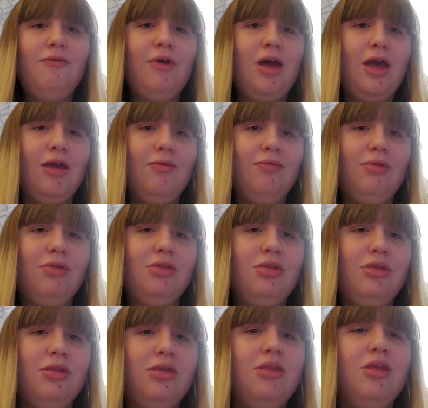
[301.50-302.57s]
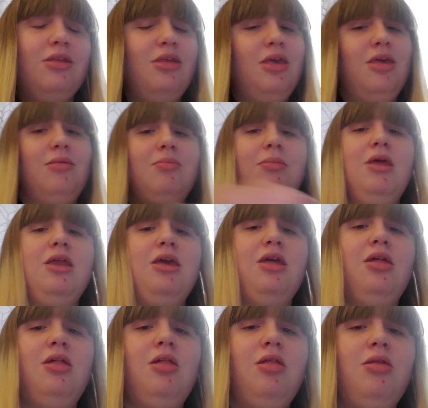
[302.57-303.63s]
5 to 10
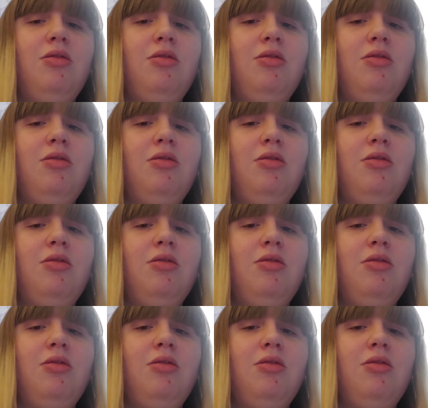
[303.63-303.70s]
minute